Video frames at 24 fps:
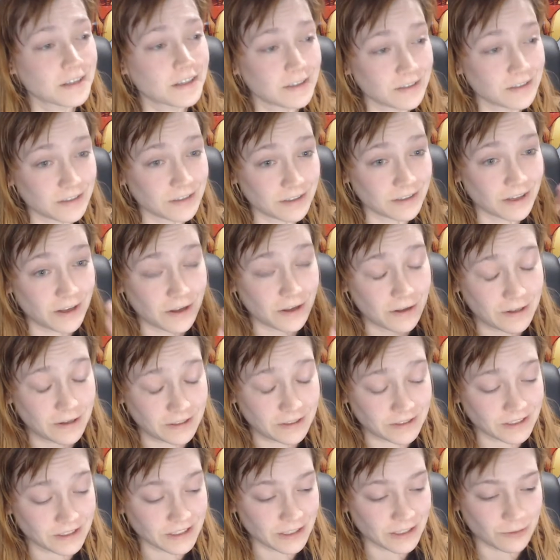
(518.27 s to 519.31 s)

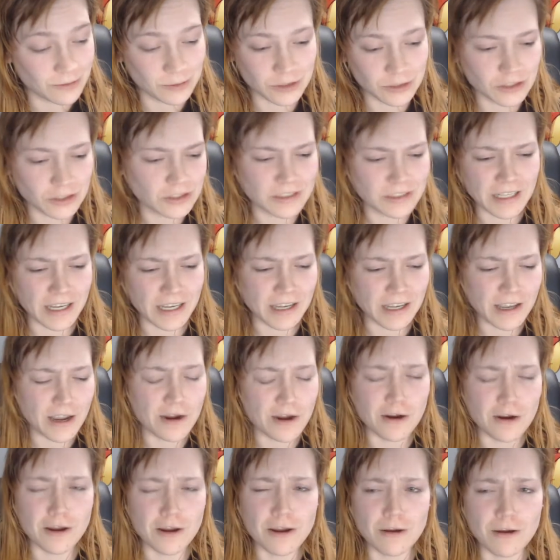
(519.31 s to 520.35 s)
and it was just like hair
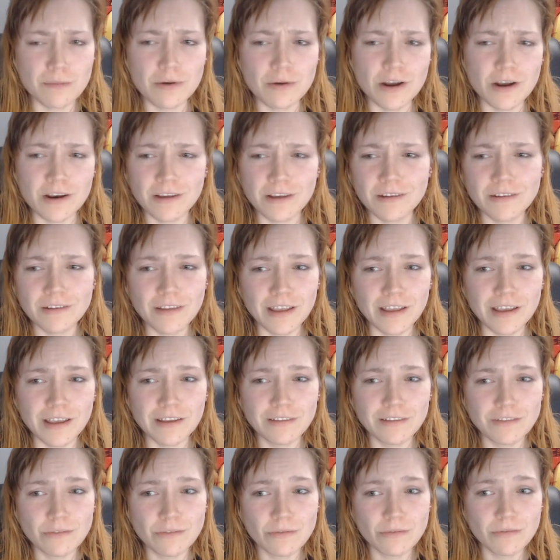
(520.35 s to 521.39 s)
care product, like
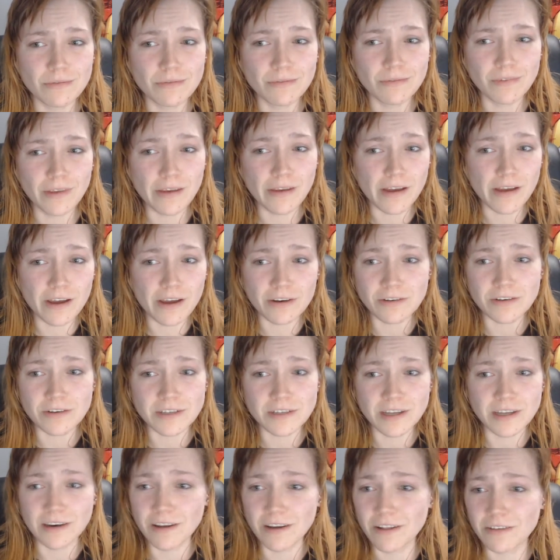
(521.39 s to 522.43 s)
under
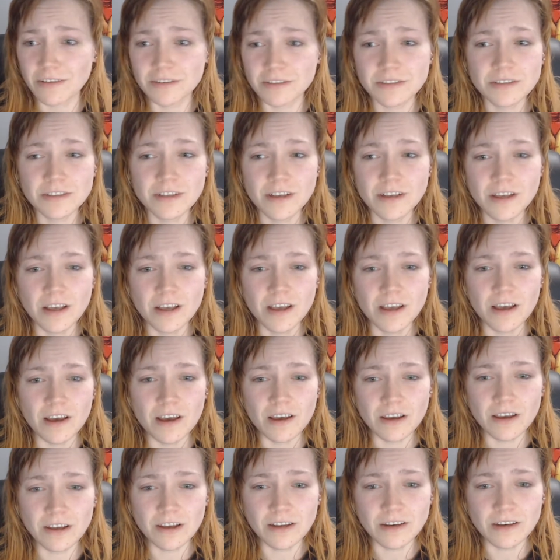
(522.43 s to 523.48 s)
$10,
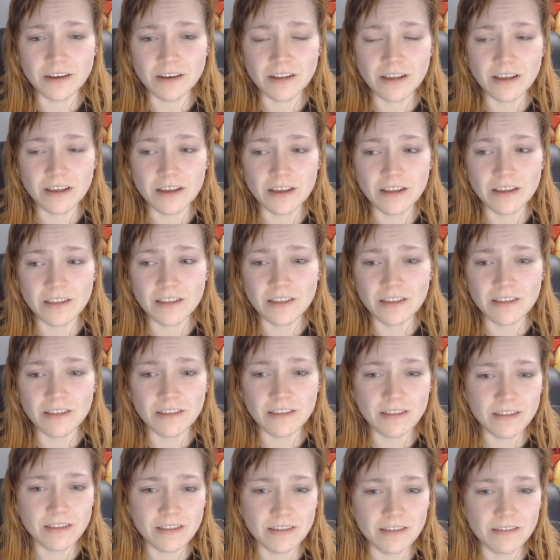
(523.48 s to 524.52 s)
and it
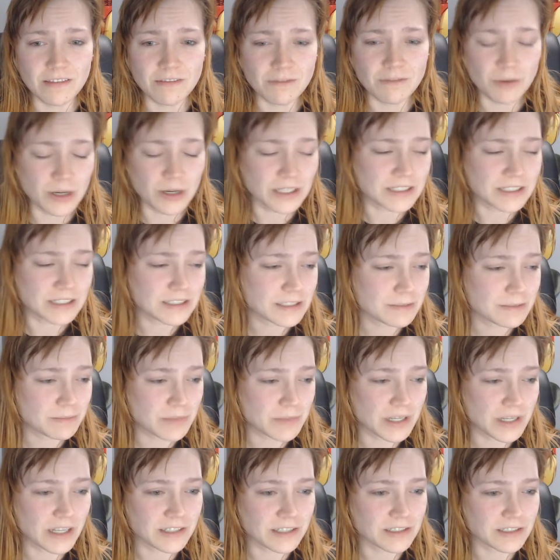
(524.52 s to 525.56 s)
was
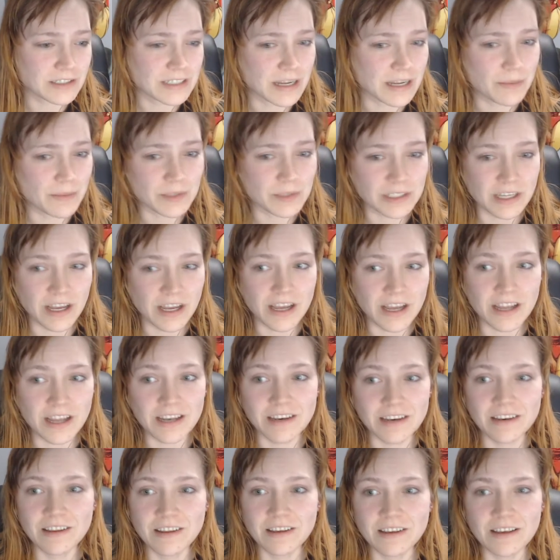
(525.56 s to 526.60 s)
because it's
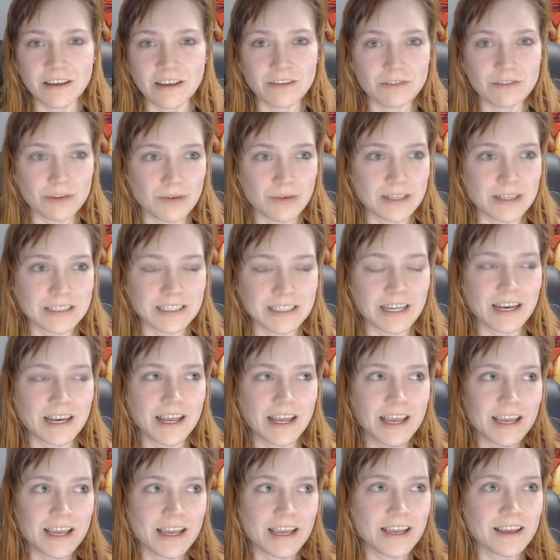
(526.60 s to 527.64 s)
Amazon. Even though I said,
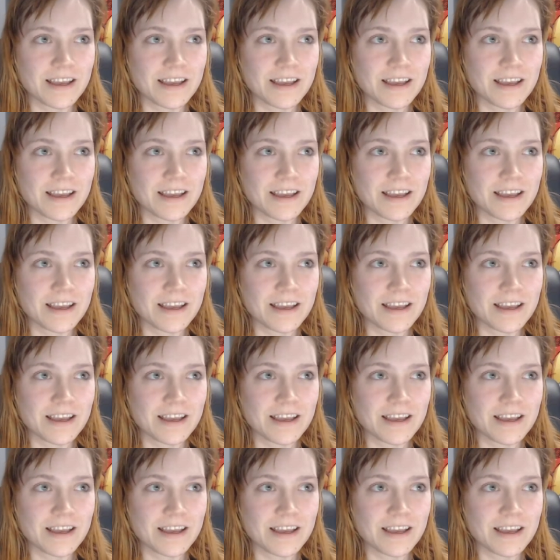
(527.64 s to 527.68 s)
"Hey,